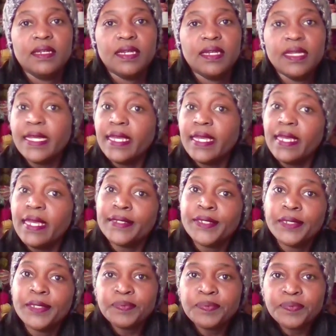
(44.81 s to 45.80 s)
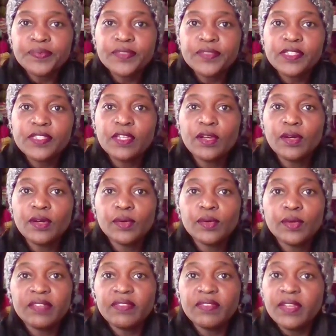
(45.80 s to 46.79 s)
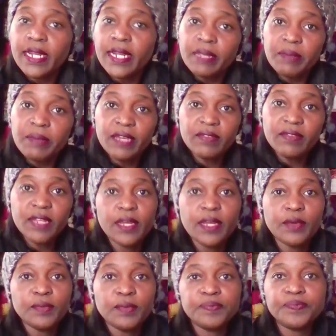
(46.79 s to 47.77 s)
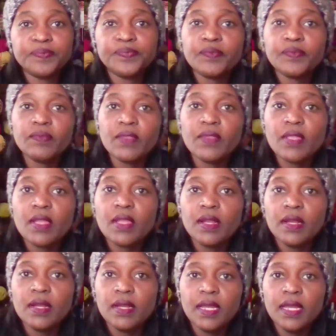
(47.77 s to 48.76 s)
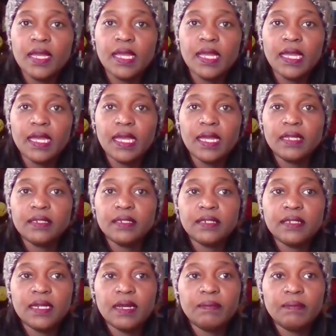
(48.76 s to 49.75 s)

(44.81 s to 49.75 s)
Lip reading: and I can't. So I figured I'd make a video, and